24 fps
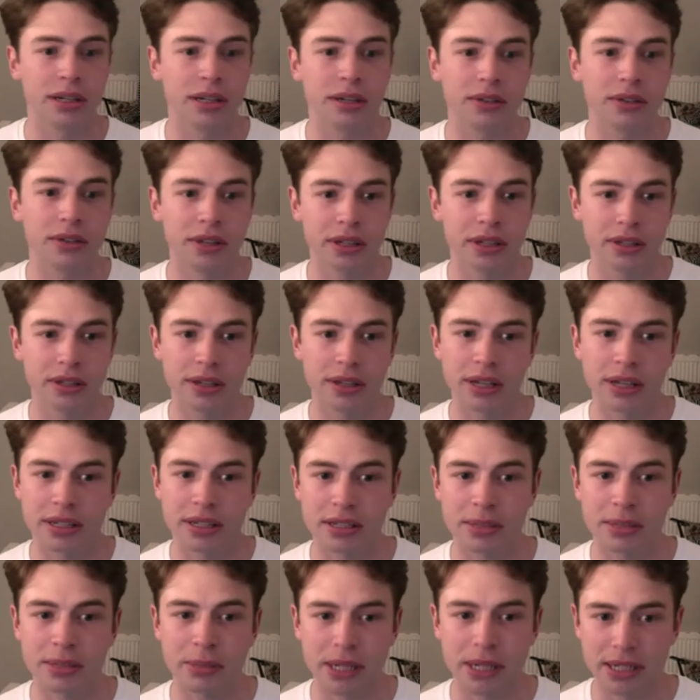And I think
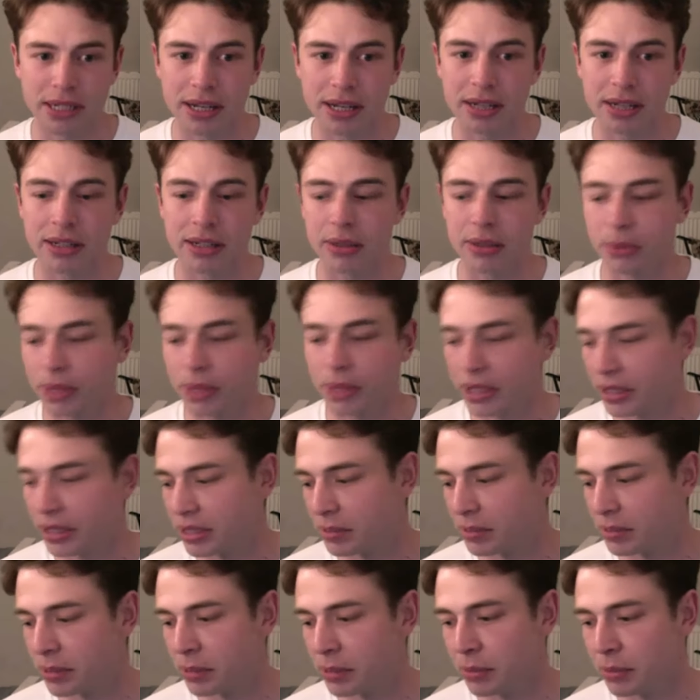that's the mentality we need to be